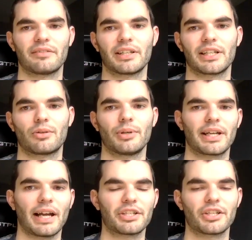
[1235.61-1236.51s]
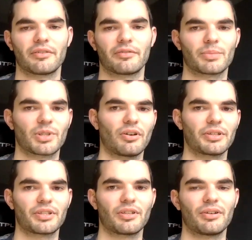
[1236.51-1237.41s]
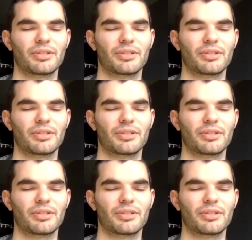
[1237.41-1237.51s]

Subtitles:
really quick as you go from side to side.